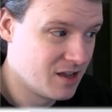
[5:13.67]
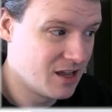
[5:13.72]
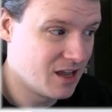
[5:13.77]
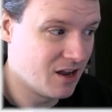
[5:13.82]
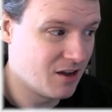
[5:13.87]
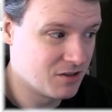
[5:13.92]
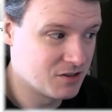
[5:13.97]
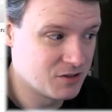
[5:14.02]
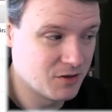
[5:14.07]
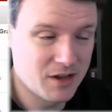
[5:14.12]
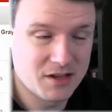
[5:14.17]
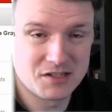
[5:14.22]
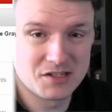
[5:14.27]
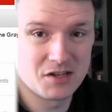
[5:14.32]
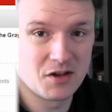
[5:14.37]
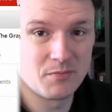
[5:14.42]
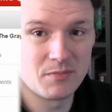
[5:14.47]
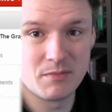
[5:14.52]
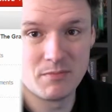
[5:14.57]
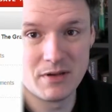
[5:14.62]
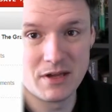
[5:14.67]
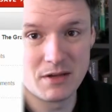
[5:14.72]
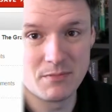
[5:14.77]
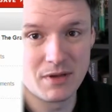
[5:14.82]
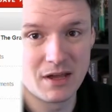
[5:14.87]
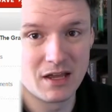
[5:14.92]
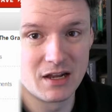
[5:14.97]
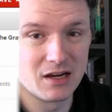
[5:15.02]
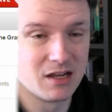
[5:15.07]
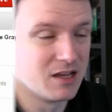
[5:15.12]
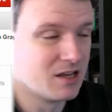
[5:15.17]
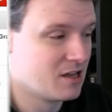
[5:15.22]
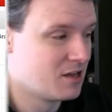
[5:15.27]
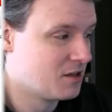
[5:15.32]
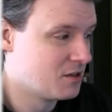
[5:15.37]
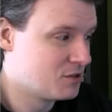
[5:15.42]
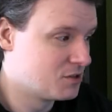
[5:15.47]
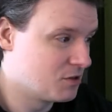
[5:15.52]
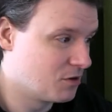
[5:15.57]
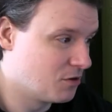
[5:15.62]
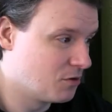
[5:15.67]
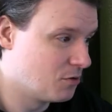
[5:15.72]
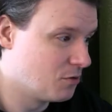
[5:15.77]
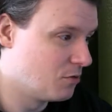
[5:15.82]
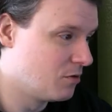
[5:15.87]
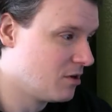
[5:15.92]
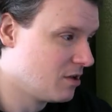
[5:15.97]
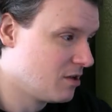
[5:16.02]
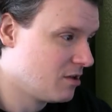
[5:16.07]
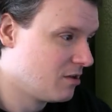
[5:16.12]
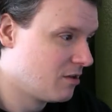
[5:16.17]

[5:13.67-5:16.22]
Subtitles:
It also has Zombie Pigman. So